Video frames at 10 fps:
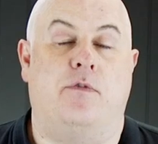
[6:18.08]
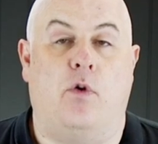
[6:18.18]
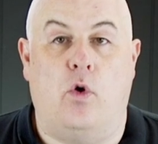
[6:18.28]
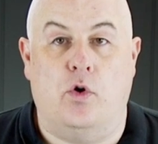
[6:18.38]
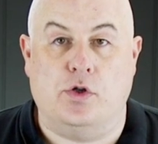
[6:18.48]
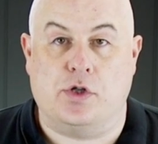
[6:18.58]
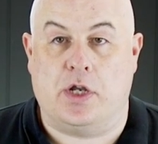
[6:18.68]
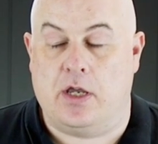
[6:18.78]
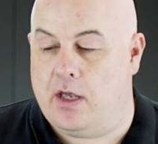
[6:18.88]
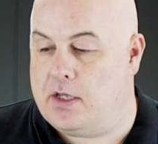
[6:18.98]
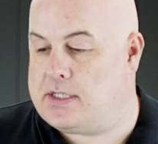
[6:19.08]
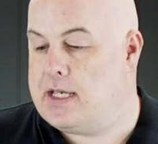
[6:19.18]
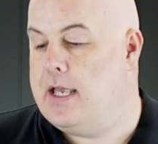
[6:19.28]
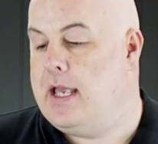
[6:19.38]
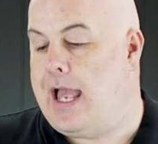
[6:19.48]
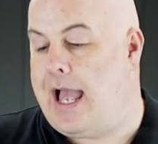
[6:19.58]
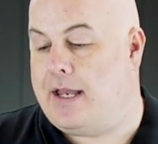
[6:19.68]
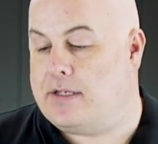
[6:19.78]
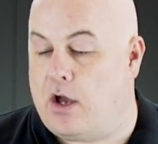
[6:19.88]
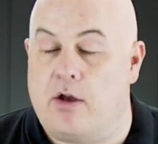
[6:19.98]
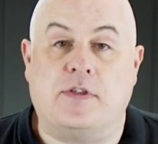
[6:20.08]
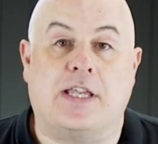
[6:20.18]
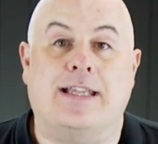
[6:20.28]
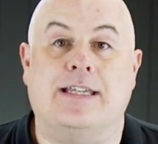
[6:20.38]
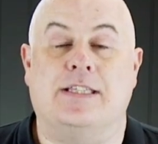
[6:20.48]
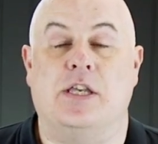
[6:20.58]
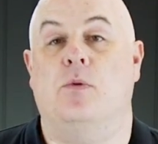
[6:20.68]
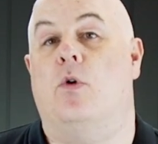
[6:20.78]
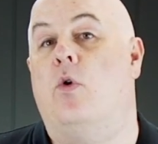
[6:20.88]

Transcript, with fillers: 400 Hertz, and I've set it to